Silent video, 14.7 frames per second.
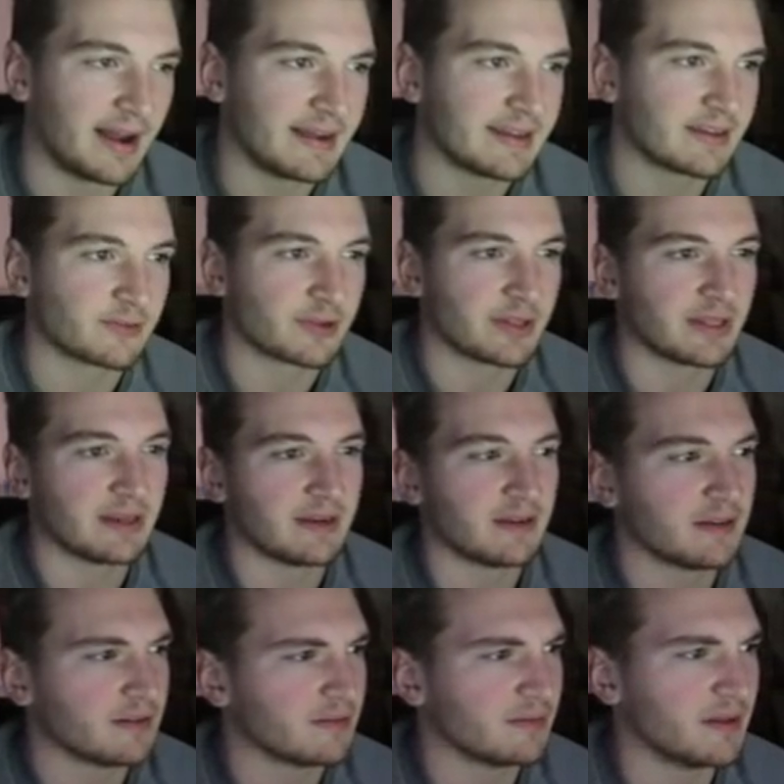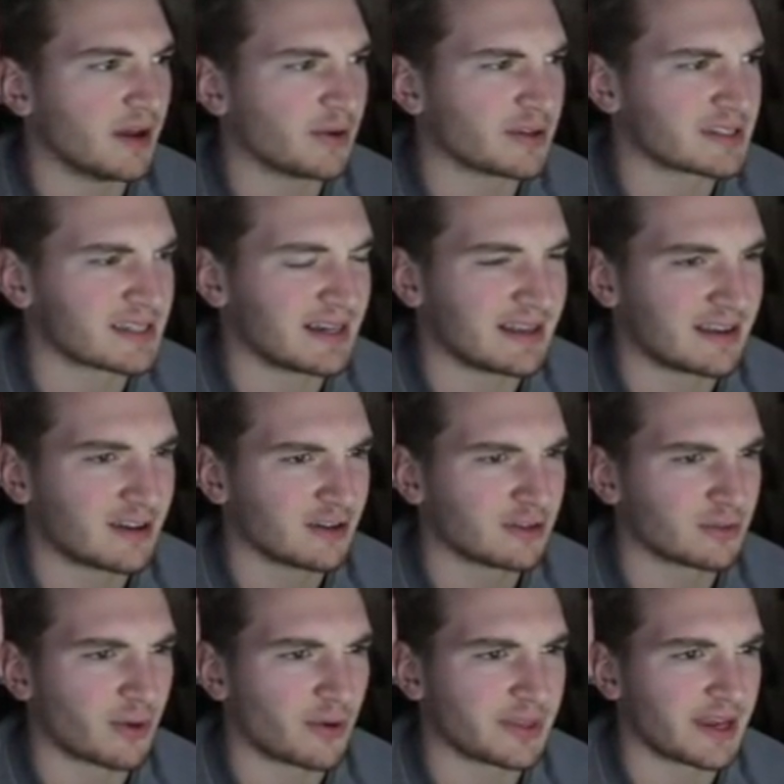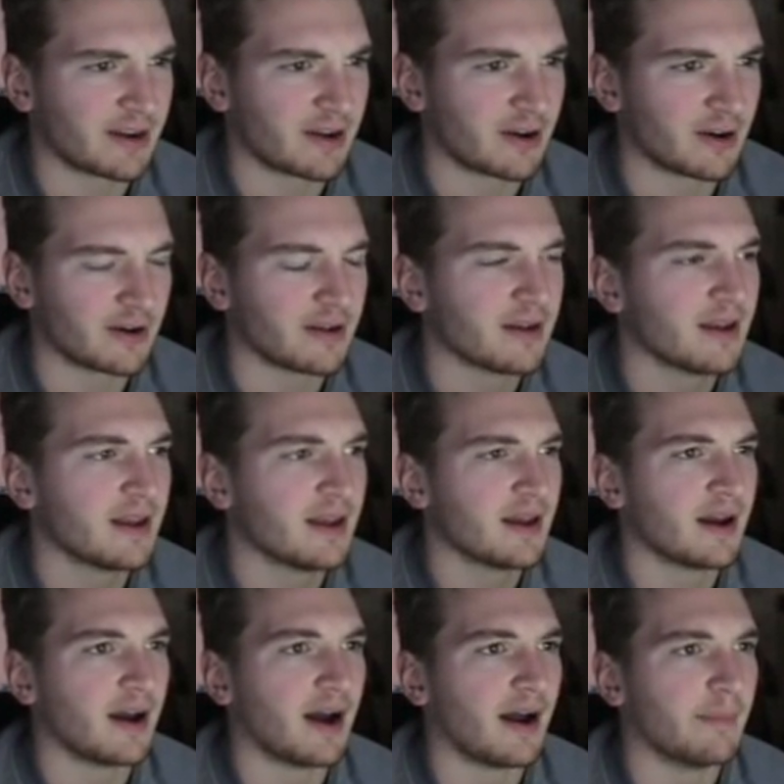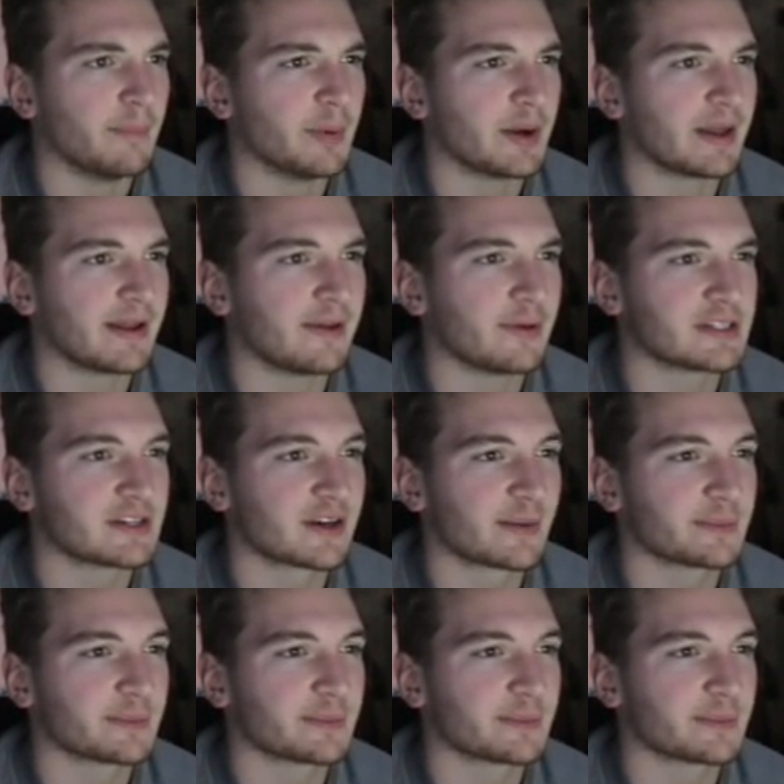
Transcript: I didn't really notice that he could throw it that hard. Uh, but anyways, here